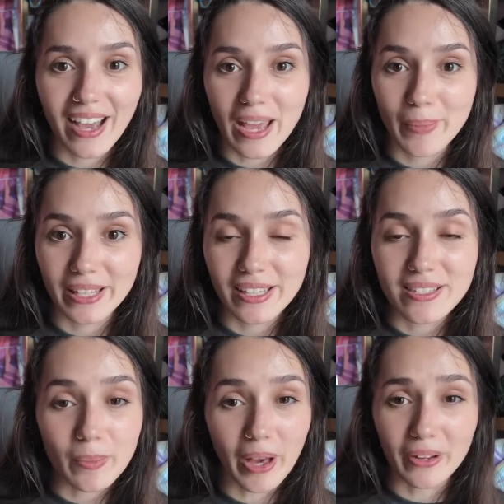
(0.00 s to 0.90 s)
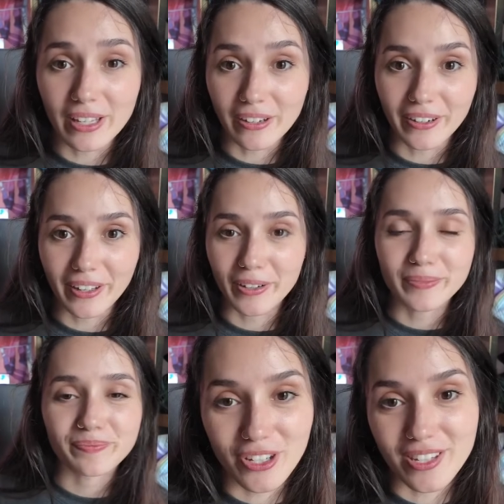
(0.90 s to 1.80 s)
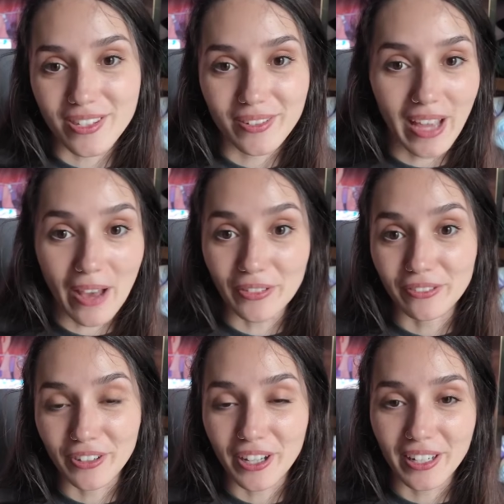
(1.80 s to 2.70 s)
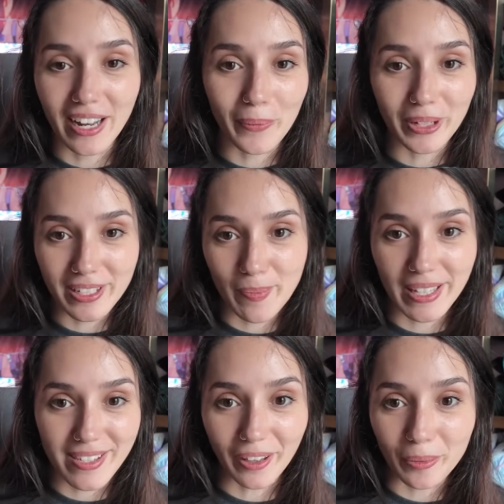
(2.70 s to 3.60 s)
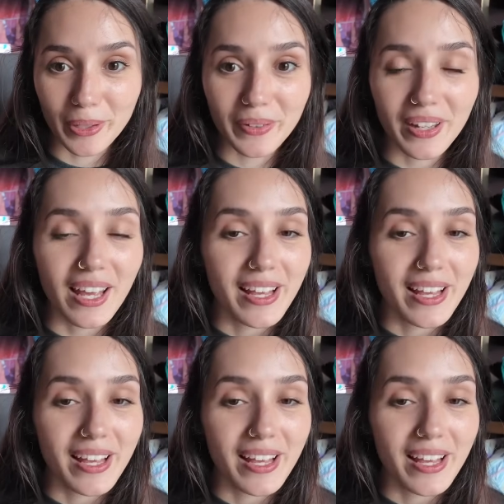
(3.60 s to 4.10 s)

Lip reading: I made this about a year ago, just having fun, and I wanted to make Sailor Moon,